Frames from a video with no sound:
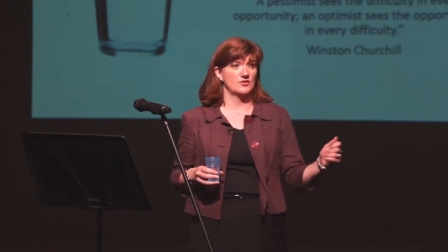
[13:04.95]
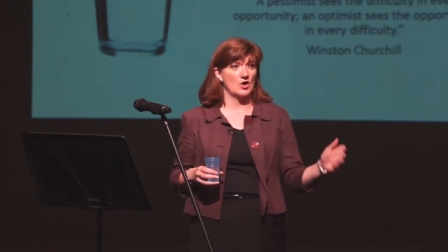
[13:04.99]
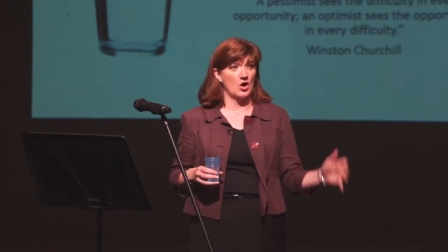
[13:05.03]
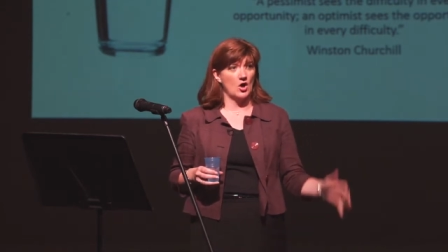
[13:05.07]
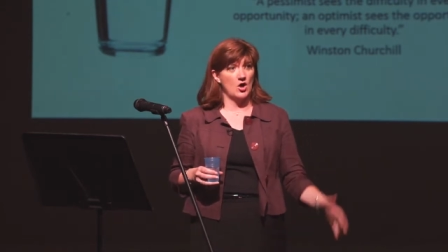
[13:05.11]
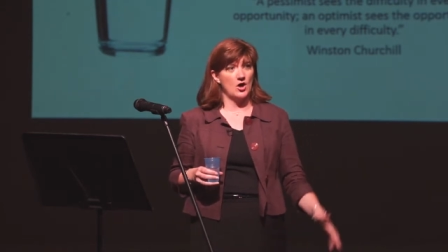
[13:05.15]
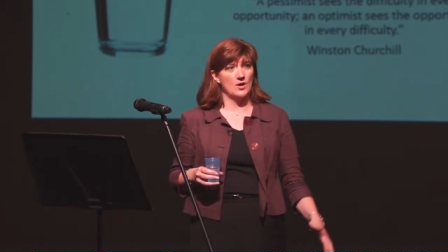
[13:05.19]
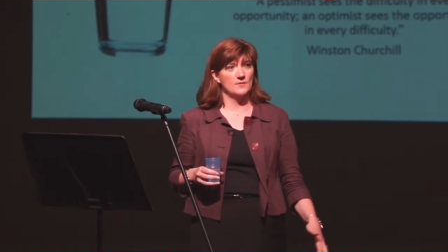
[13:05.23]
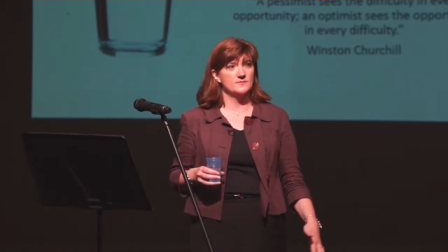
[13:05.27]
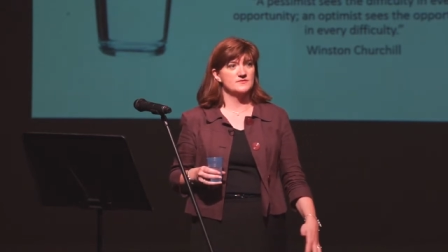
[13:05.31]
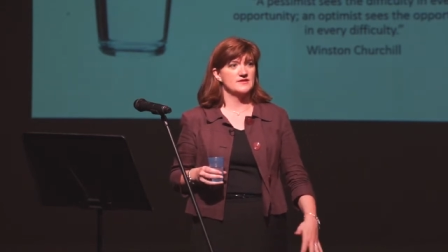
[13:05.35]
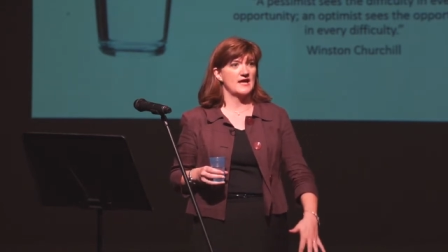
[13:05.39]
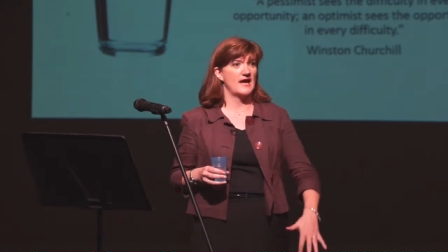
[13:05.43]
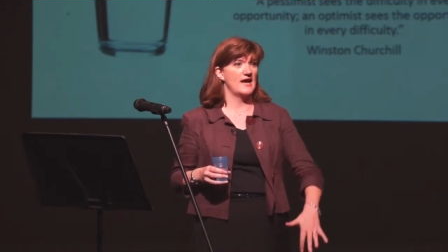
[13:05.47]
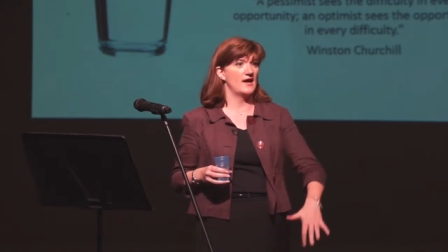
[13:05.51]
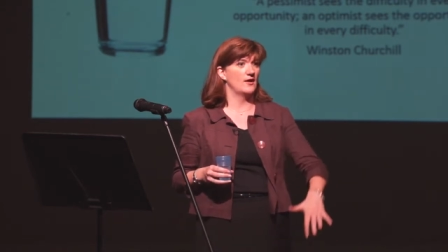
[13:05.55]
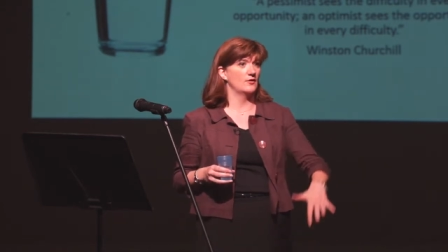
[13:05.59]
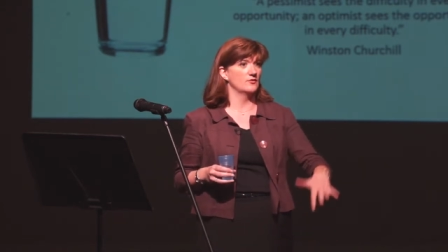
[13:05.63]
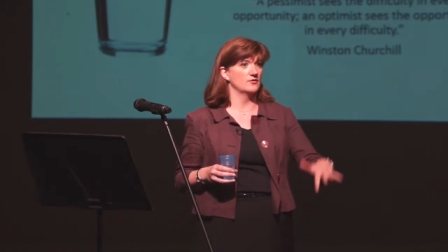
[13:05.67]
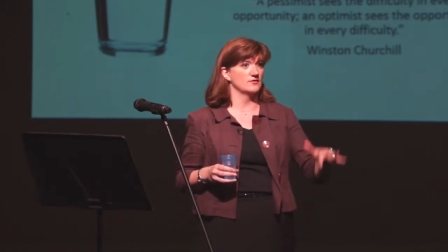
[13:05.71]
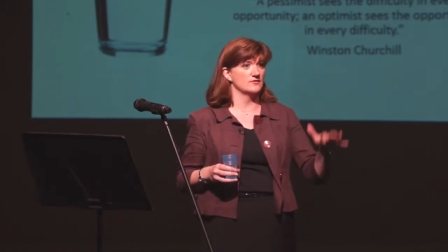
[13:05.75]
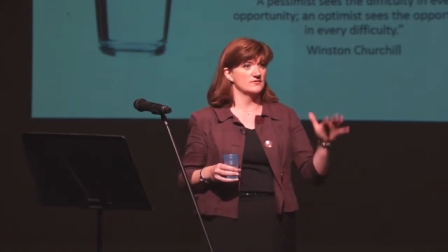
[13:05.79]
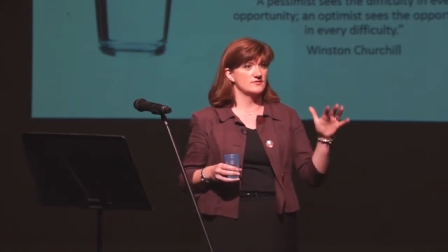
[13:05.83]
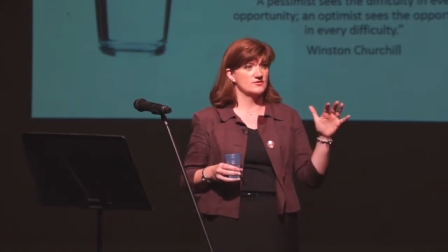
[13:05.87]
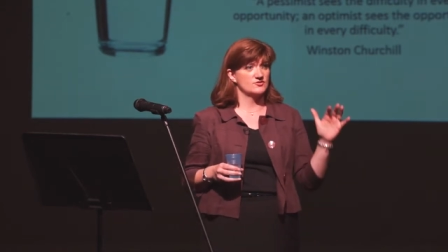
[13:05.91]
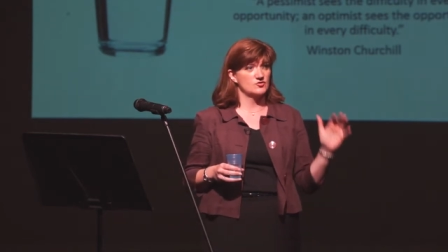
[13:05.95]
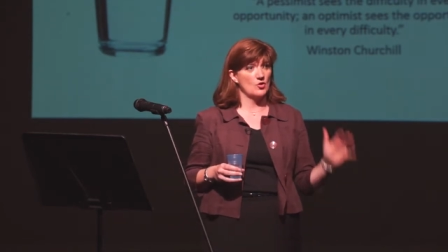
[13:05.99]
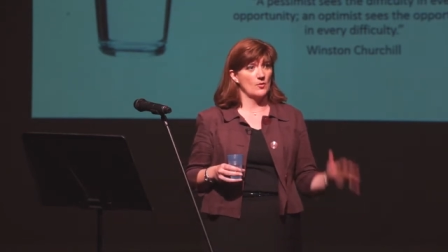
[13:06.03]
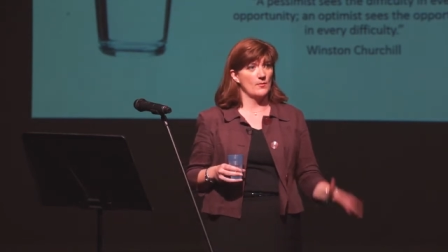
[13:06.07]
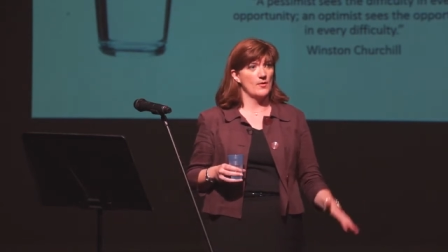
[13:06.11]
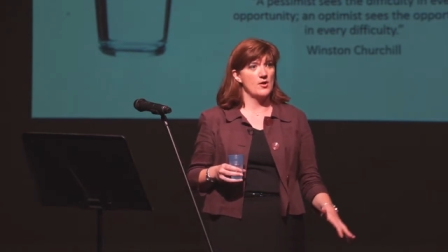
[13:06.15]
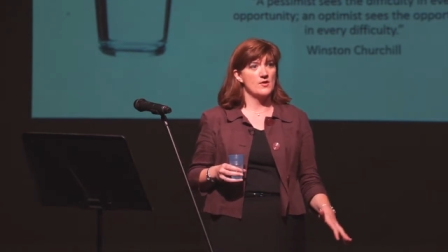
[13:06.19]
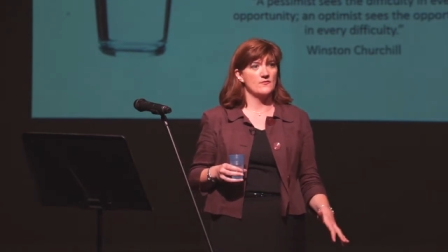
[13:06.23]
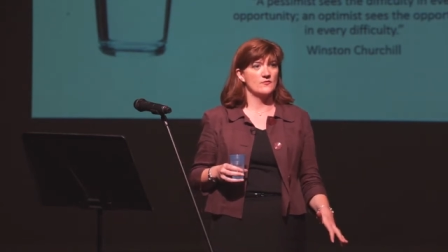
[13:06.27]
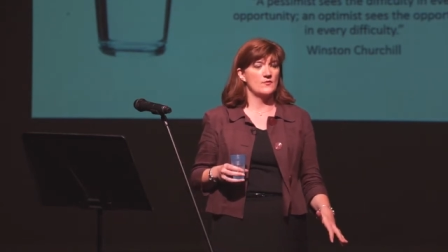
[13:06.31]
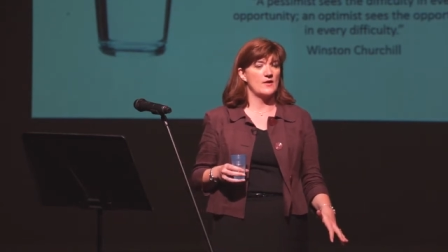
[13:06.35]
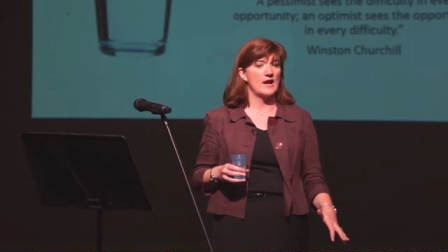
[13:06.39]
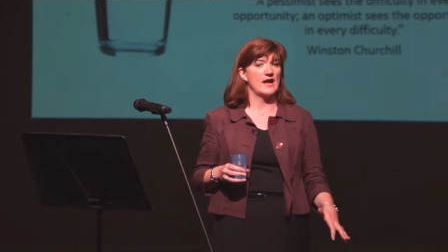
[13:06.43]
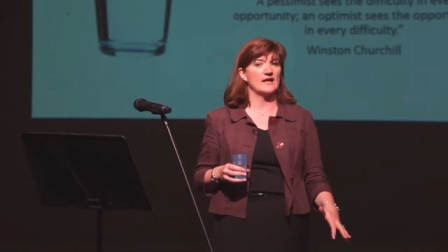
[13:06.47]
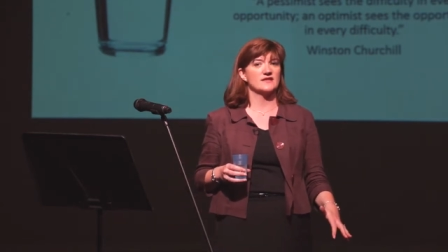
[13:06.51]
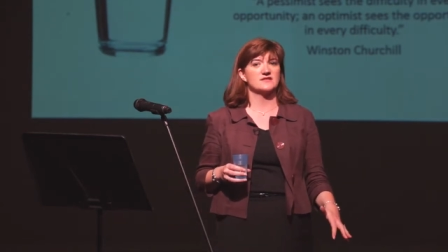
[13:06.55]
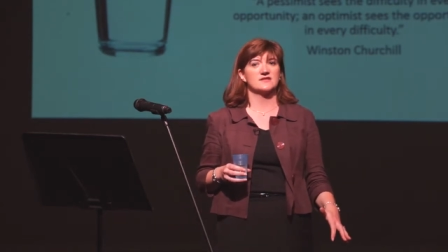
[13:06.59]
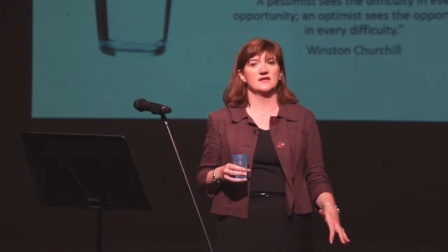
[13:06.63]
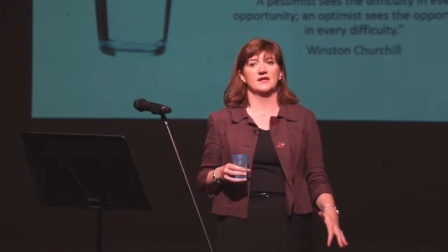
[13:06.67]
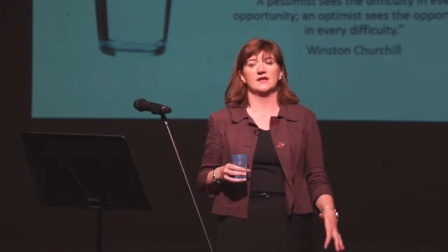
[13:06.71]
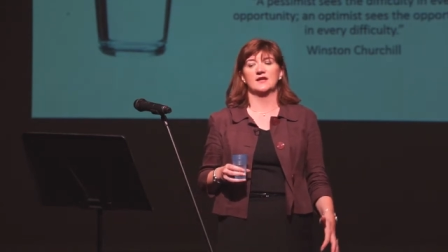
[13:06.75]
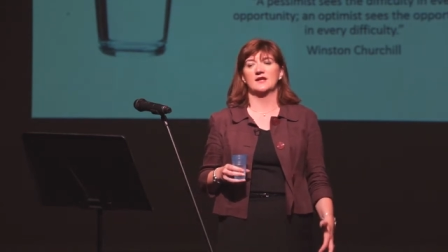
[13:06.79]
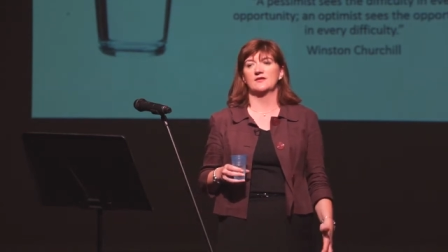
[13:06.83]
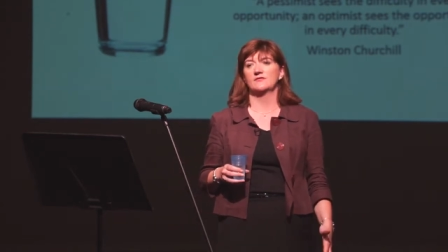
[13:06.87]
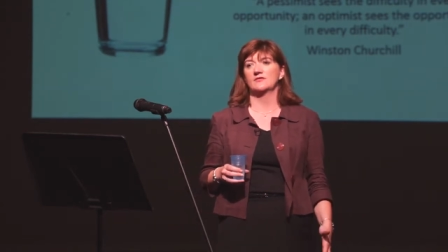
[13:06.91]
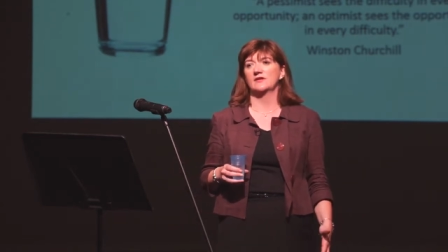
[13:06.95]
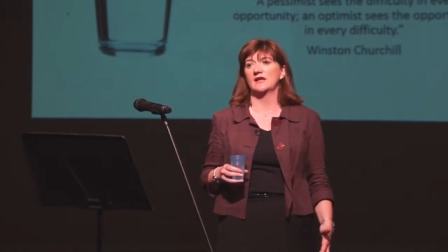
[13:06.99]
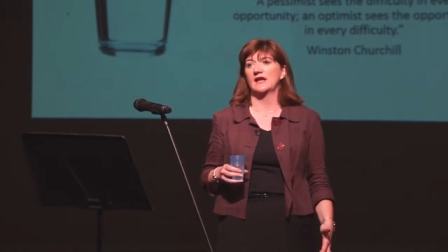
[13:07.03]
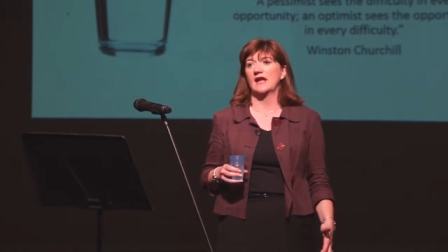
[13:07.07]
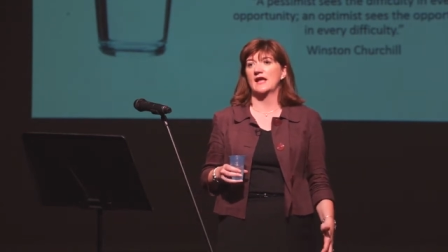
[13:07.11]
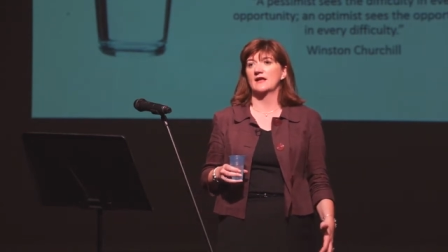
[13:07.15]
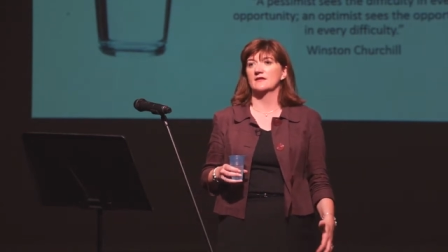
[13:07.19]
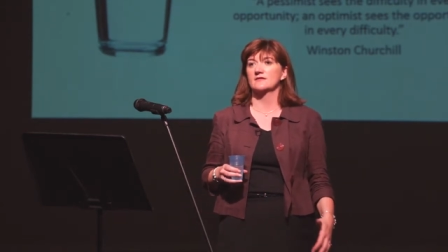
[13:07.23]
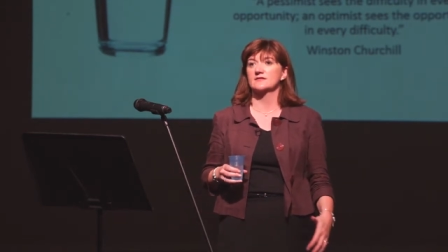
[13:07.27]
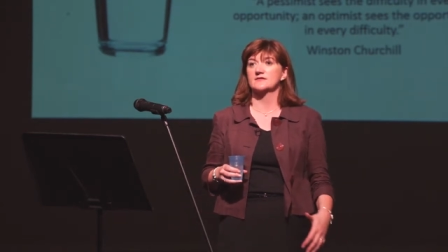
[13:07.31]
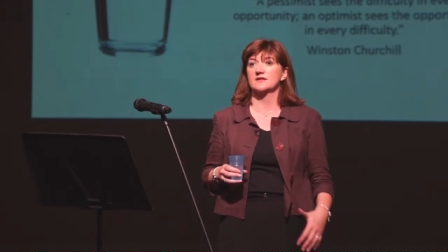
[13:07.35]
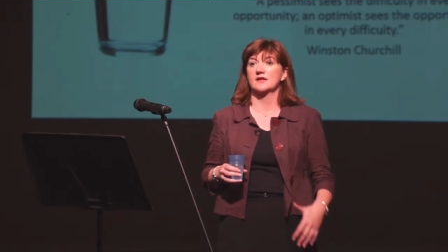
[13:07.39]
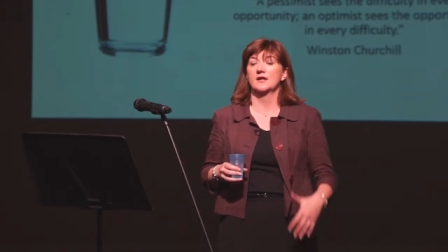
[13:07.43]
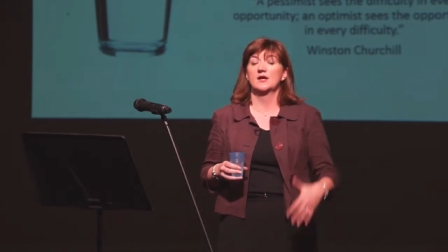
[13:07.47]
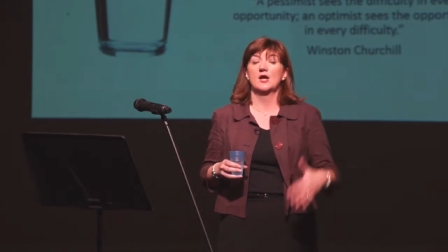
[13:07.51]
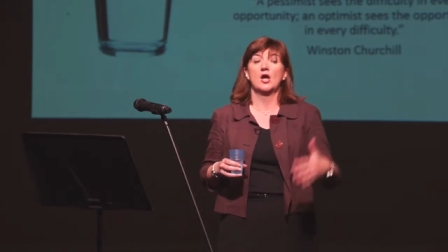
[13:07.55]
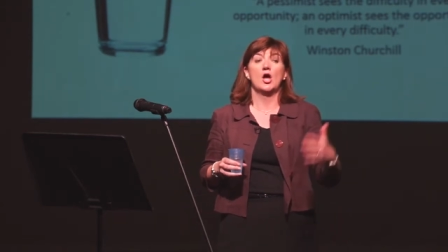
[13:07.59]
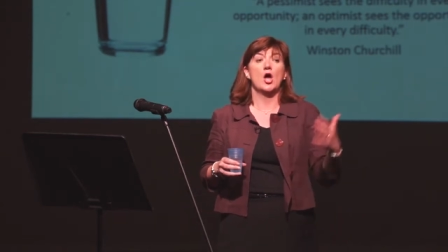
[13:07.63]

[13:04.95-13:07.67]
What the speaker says: calm down and stop overreacting and everything else.